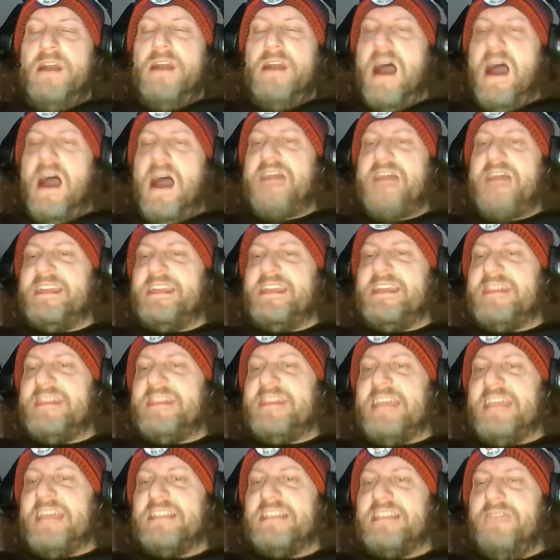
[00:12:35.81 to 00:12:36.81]
Now, I think
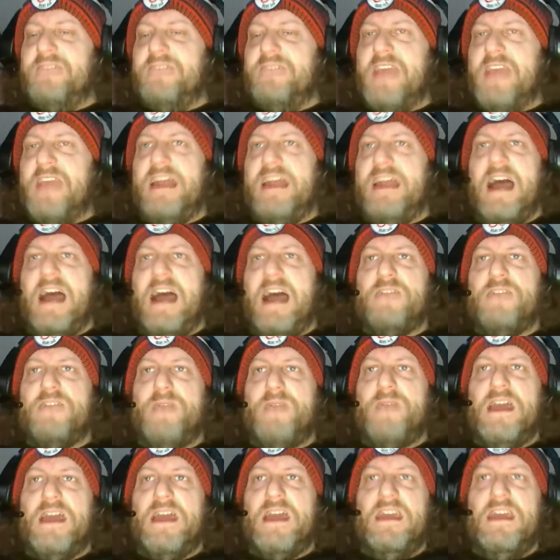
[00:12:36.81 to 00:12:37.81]
Thanksgiving had a higher
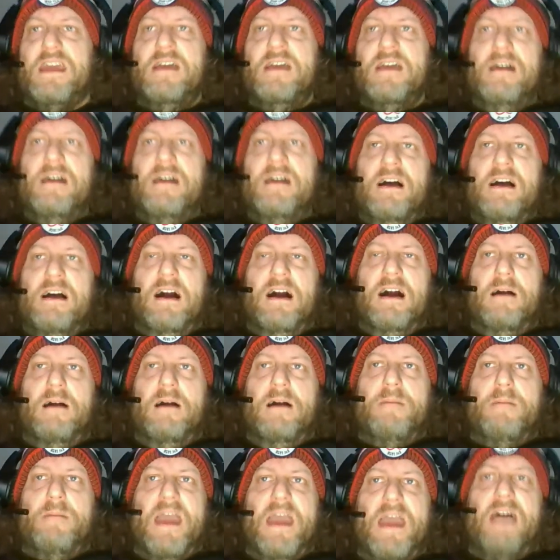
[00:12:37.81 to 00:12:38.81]

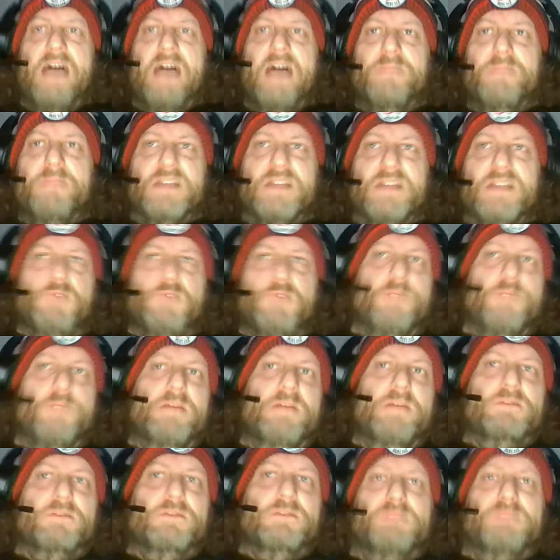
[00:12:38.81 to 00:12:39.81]
payout because more
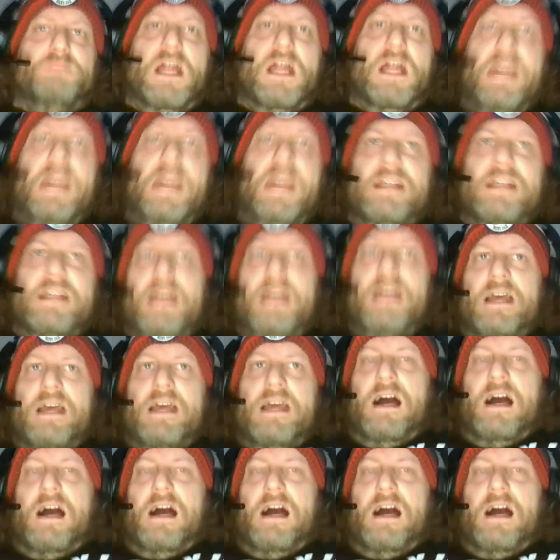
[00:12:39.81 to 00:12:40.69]
people play it.